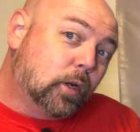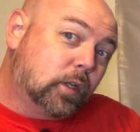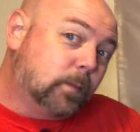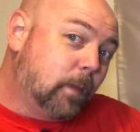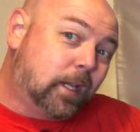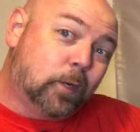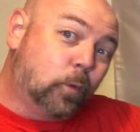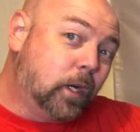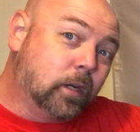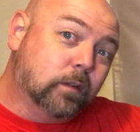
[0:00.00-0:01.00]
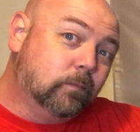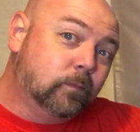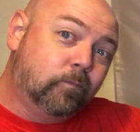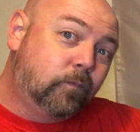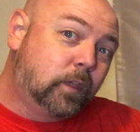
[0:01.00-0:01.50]
Just making it weird.
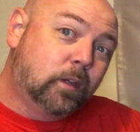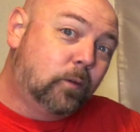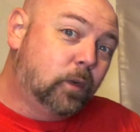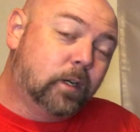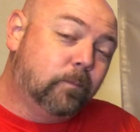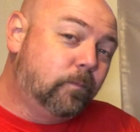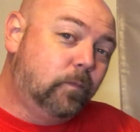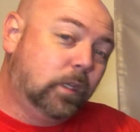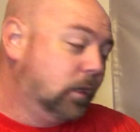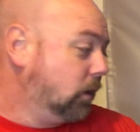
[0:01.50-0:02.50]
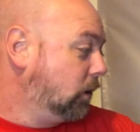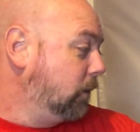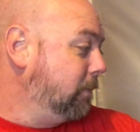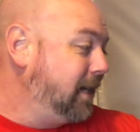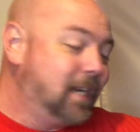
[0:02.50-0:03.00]
We're a
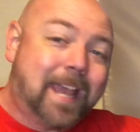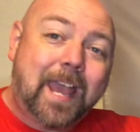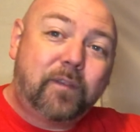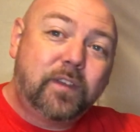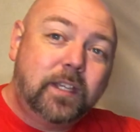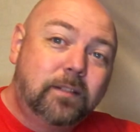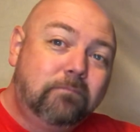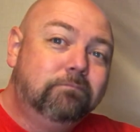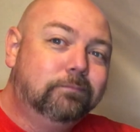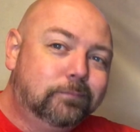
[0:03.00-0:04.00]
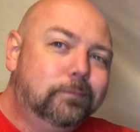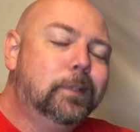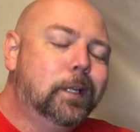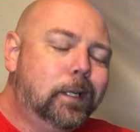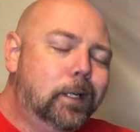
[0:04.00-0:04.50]
minute and a half in,
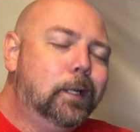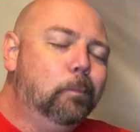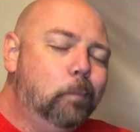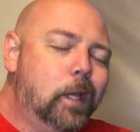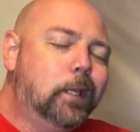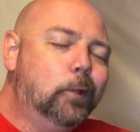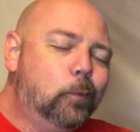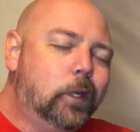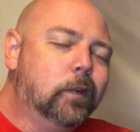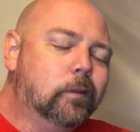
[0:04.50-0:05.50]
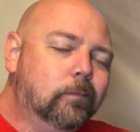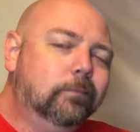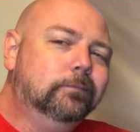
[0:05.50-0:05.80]
making it weird.